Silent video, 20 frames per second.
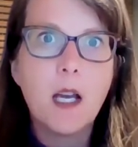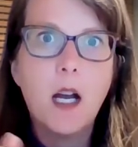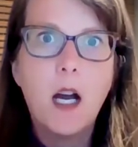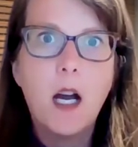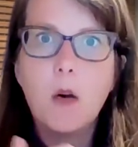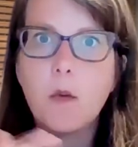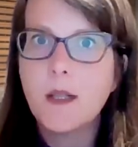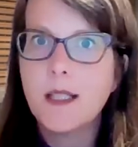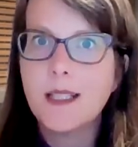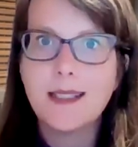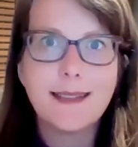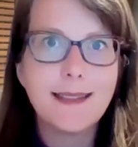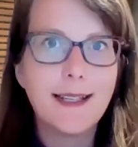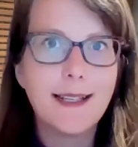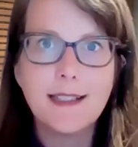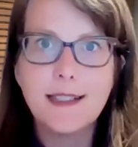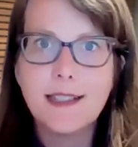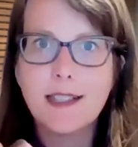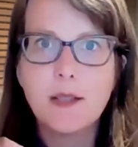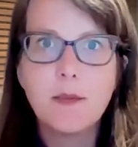always
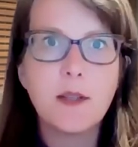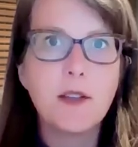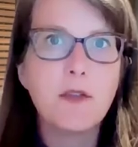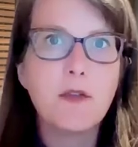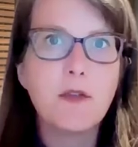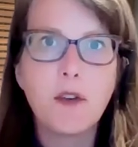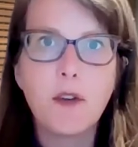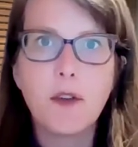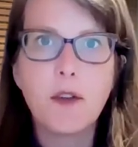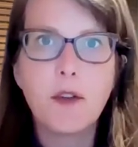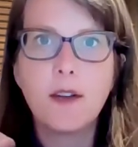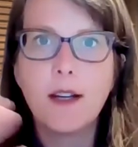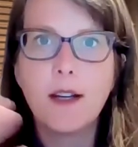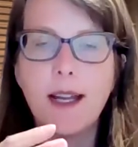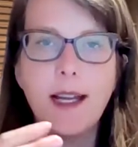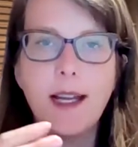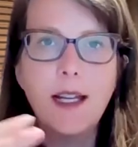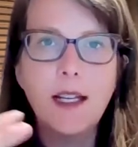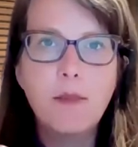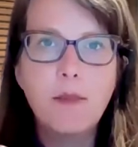tends to be further
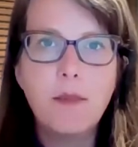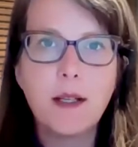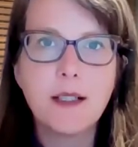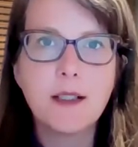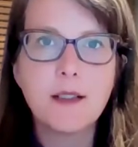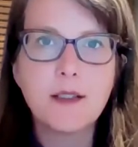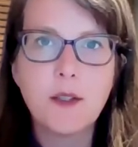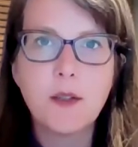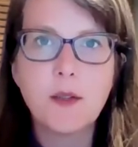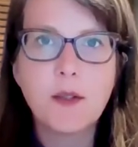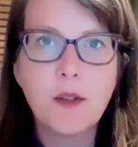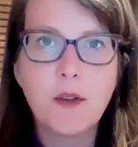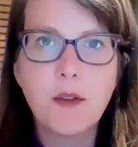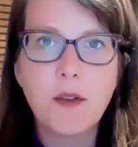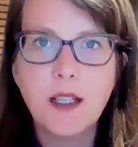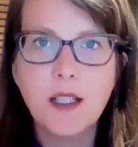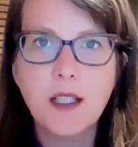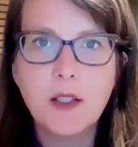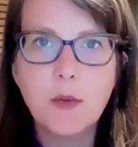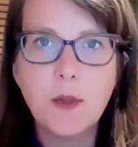ahead because those are
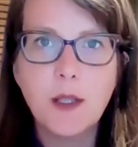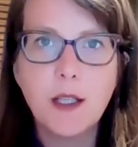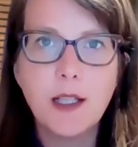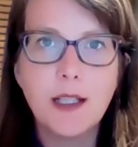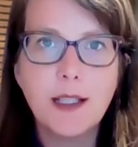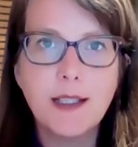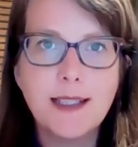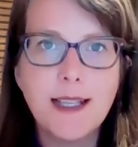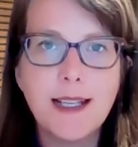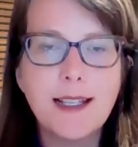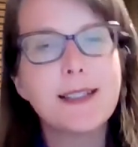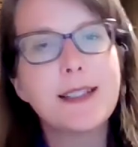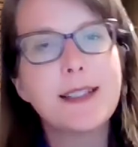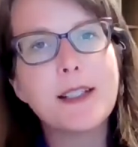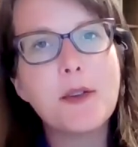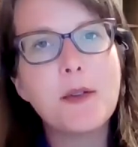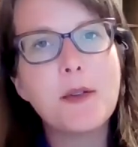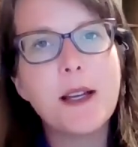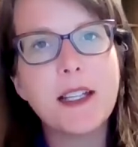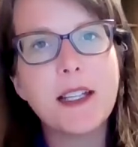things we tend to
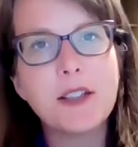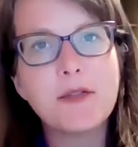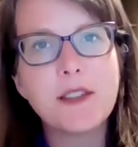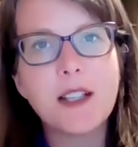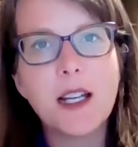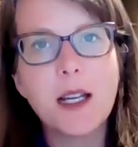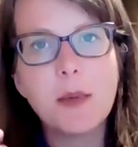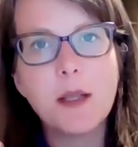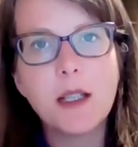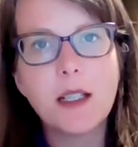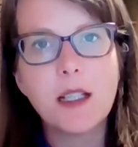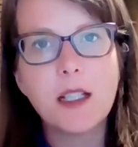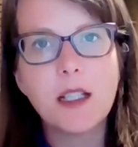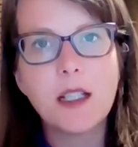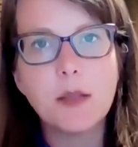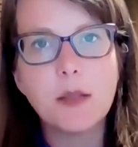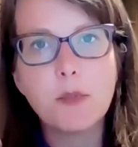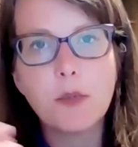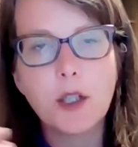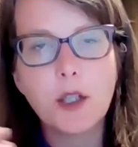know ahead of time and
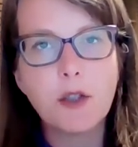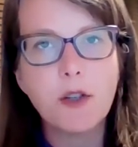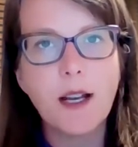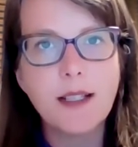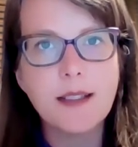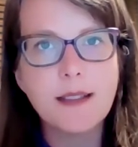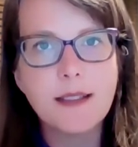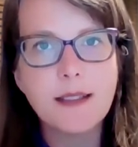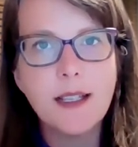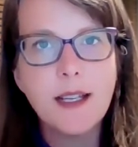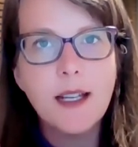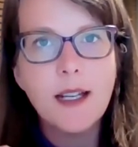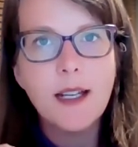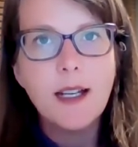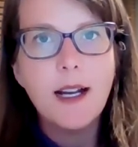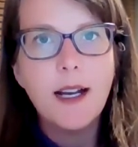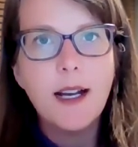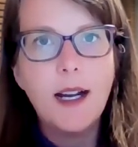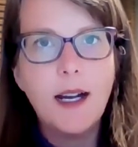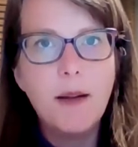can progress.
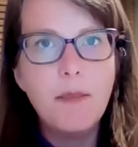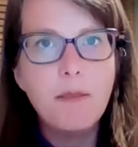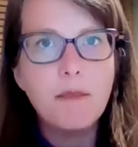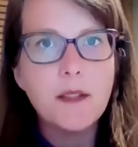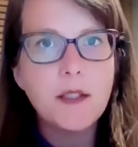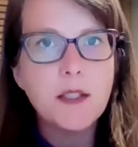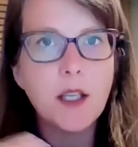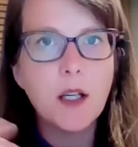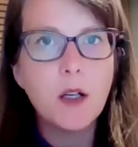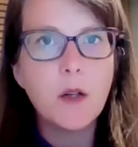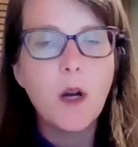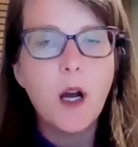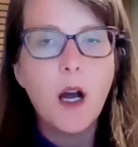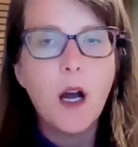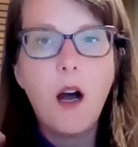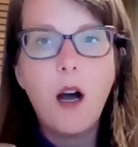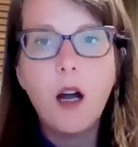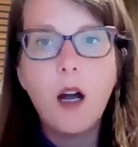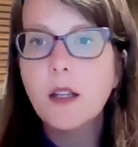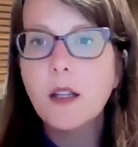So
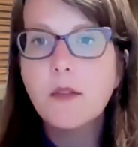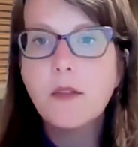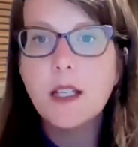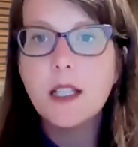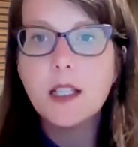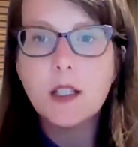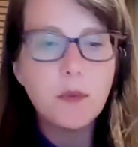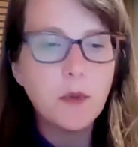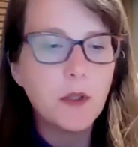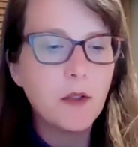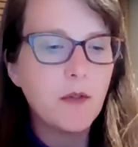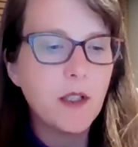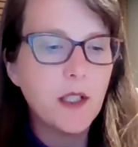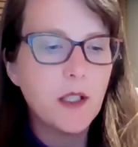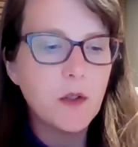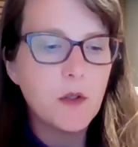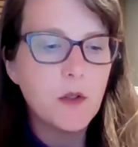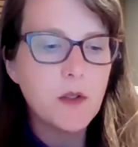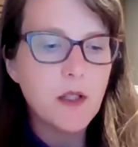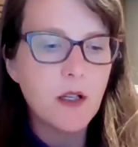all of these
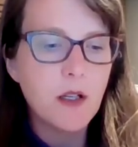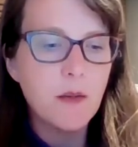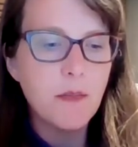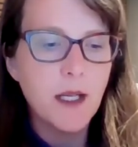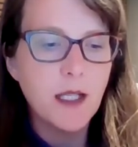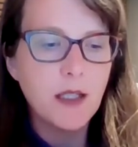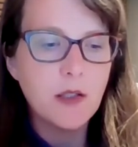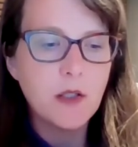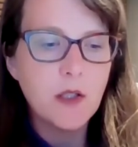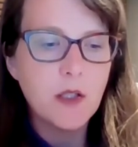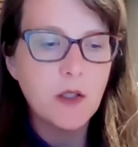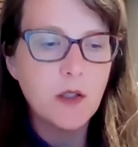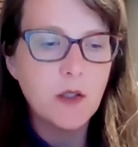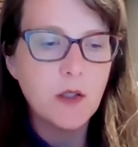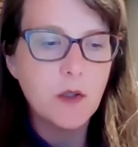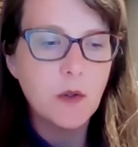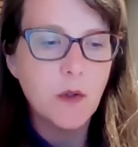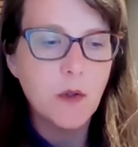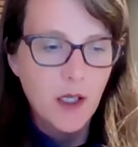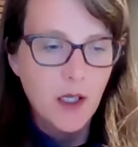reviews are meant
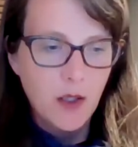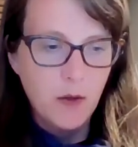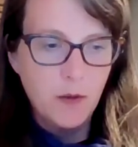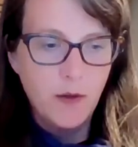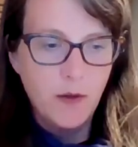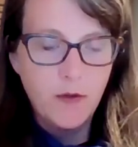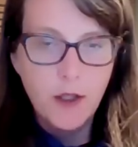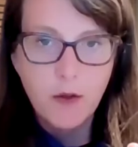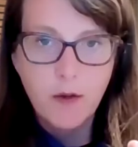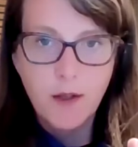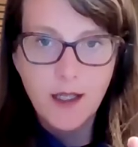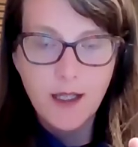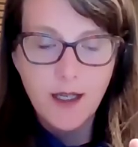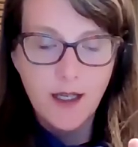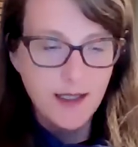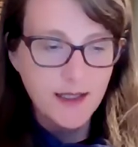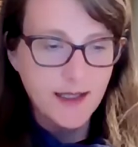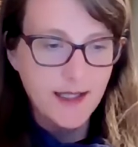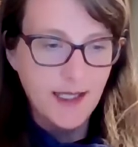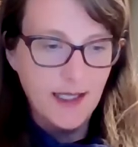to review our
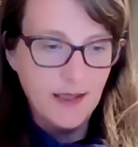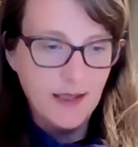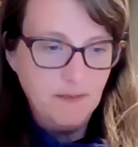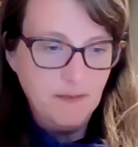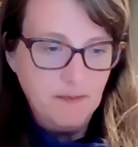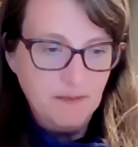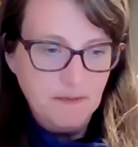content,